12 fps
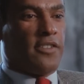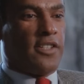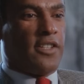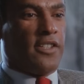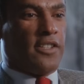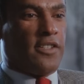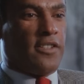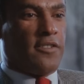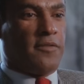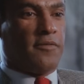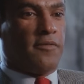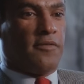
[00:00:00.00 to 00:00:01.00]

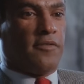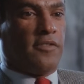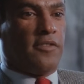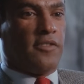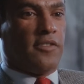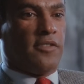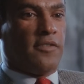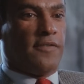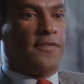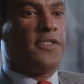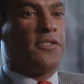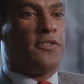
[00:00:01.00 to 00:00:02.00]
the
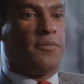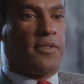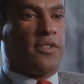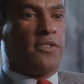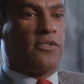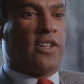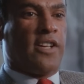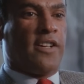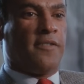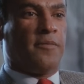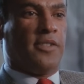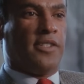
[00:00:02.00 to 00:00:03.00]
food
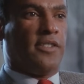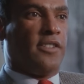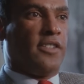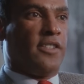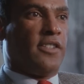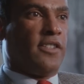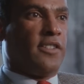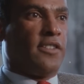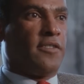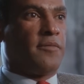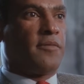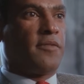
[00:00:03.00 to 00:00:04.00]
program and
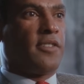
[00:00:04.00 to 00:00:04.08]
the